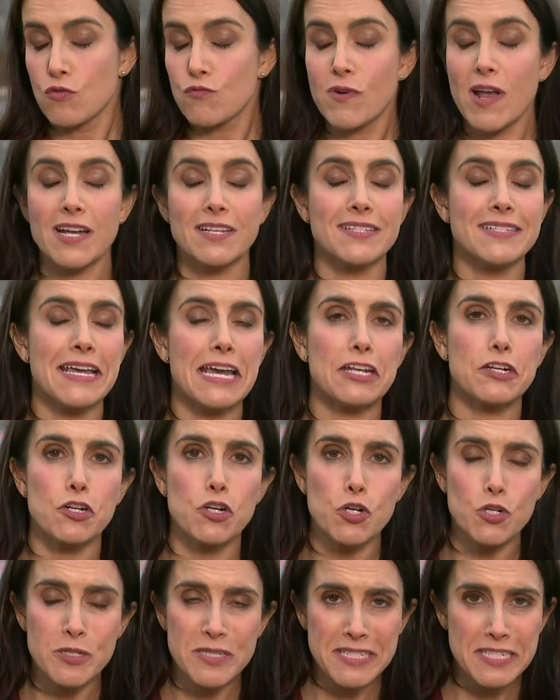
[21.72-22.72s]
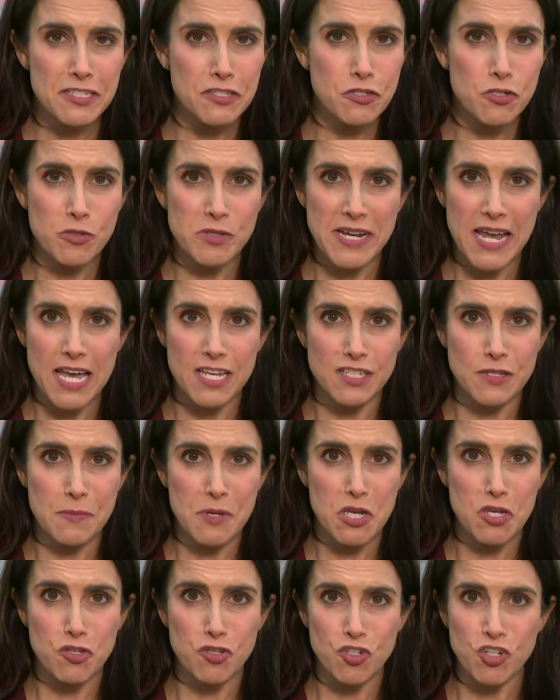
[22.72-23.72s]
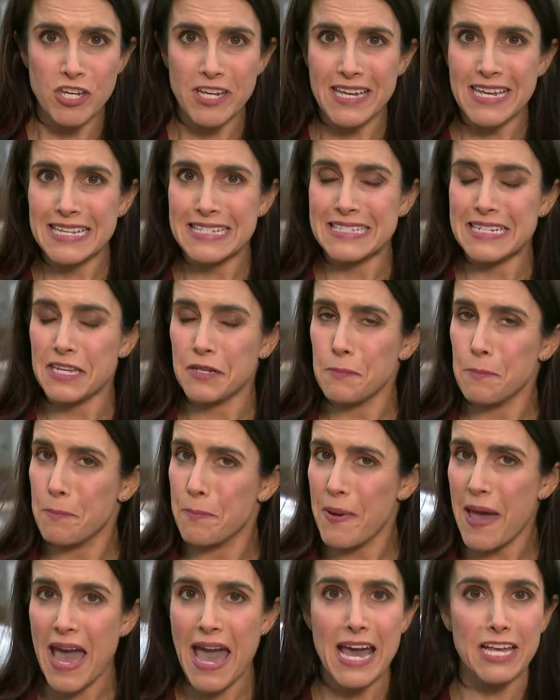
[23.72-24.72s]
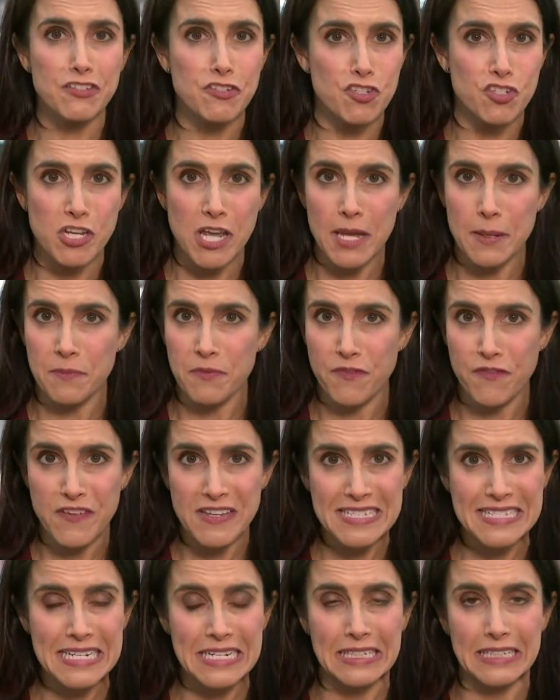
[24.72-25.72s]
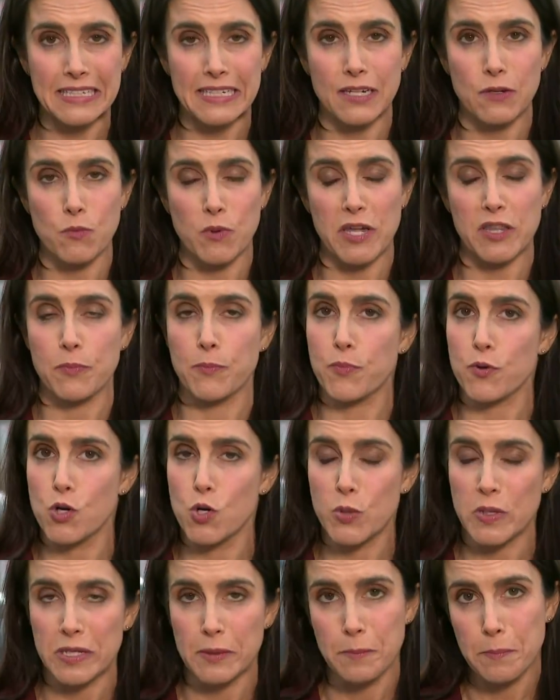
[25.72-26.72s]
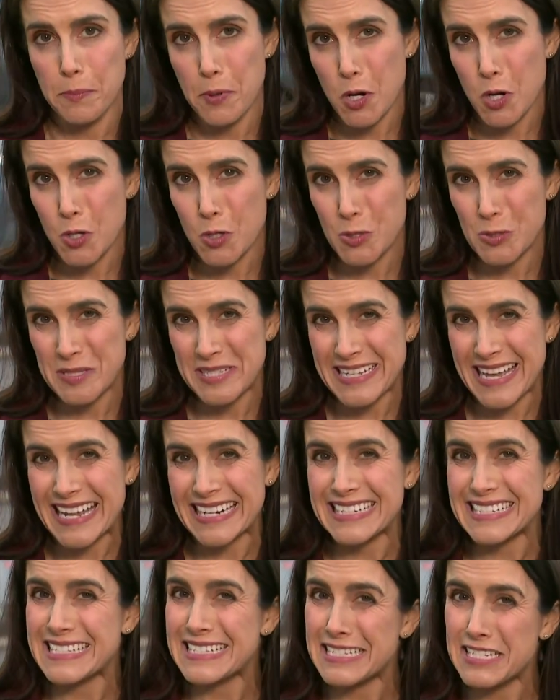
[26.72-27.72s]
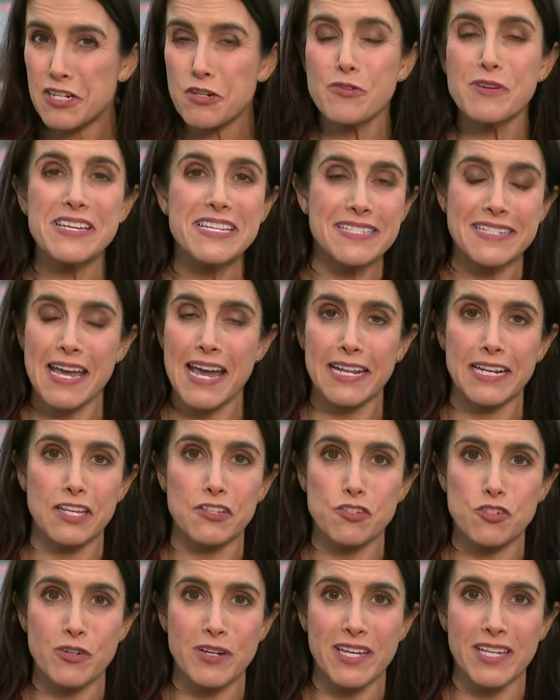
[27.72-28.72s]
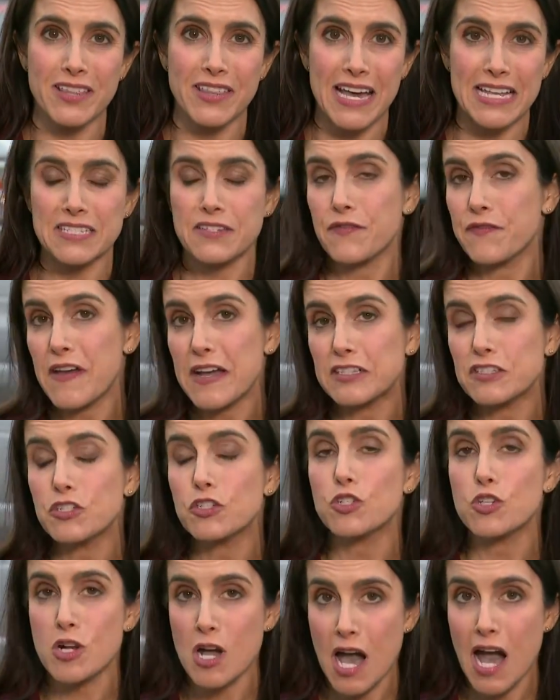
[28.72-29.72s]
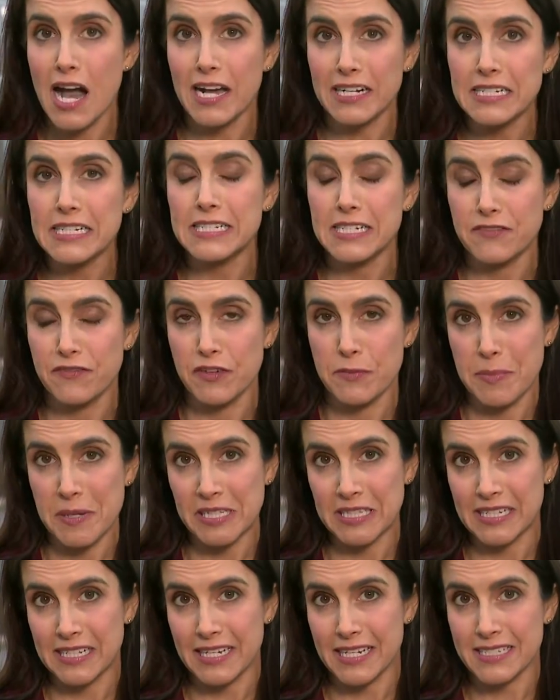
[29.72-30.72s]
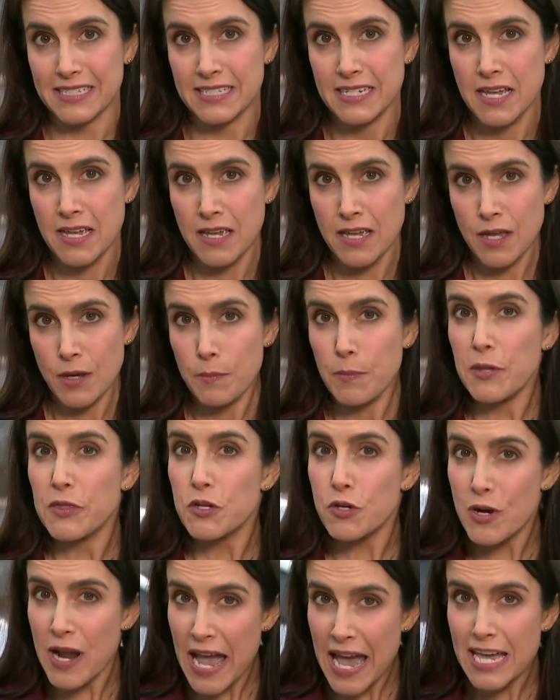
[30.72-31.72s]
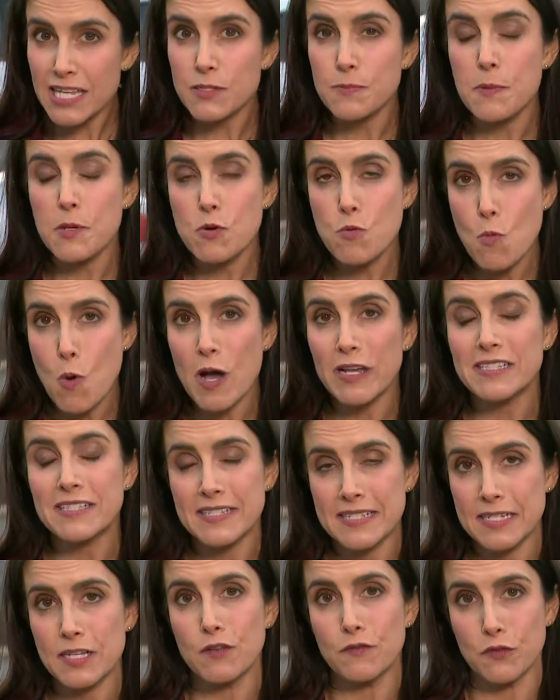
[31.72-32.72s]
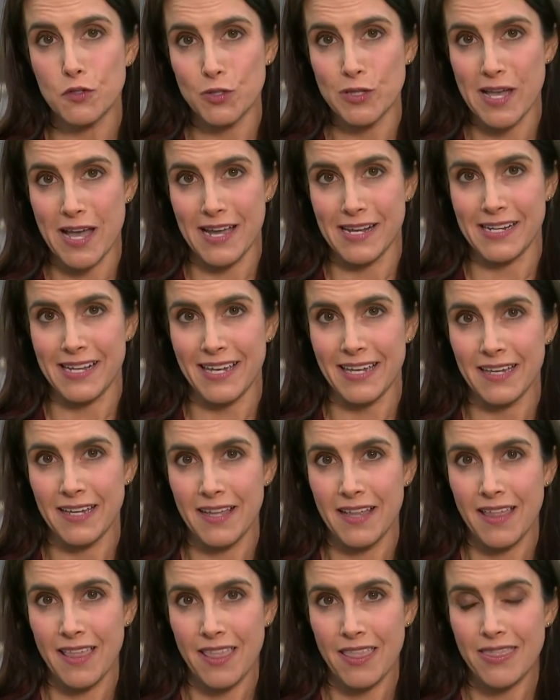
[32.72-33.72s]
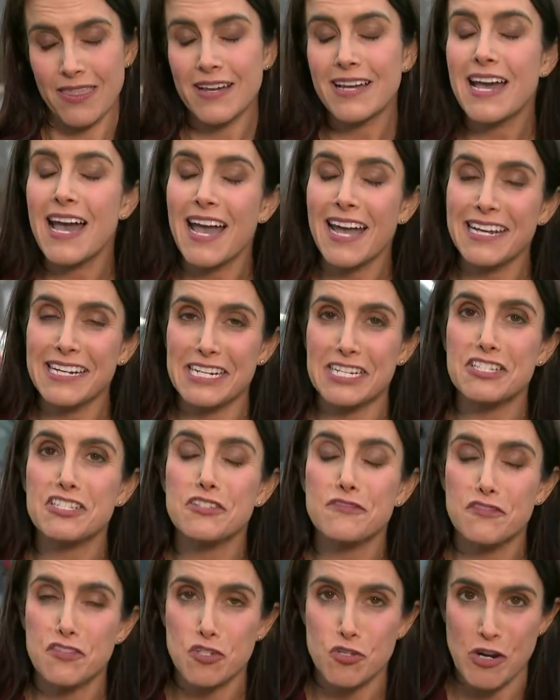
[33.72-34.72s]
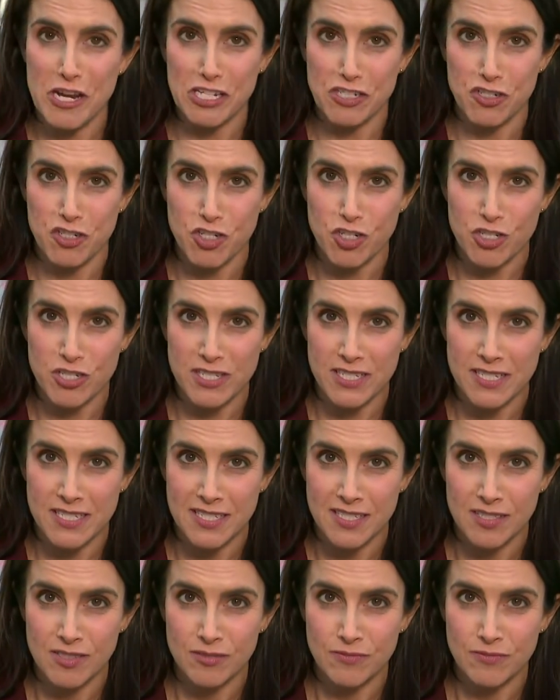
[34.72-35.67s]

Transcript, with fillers: Roxanne, her sister tells me she is in bad shape physically with broken bones and a serious head injury that's affected her cognitive abilities. But there has been one silver lining the kindness of strangers.